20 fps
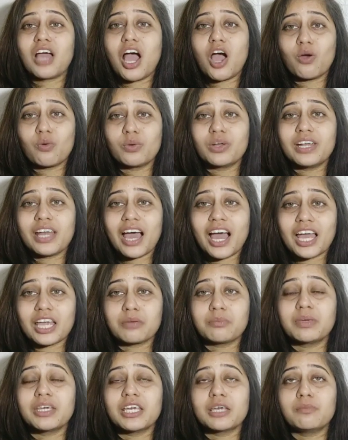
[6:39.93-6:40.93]
How would
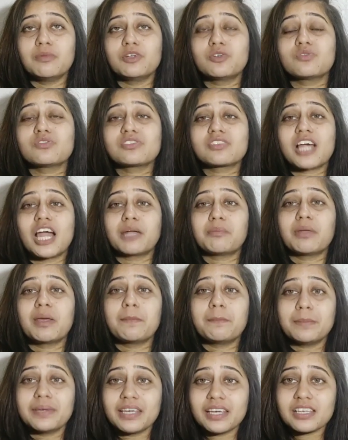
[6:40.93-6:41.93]
I be able to start my
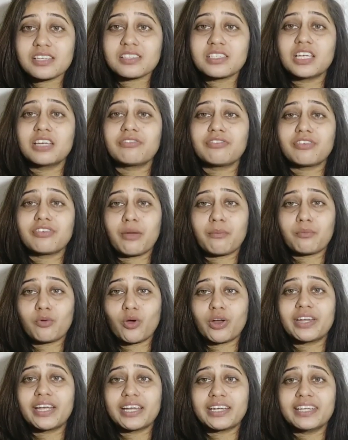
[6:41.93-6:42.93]
PhD if I'm
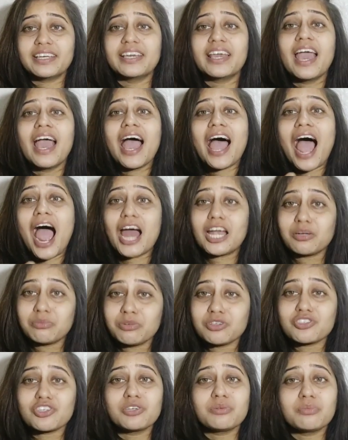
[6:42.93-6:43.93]
not getting
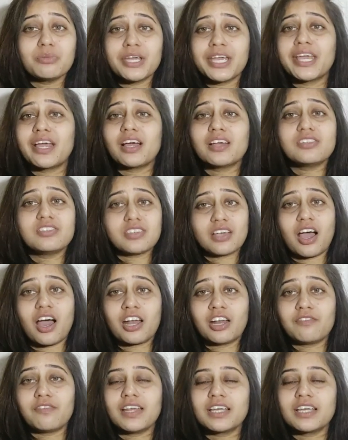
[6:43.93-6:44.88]
admission being a JRF?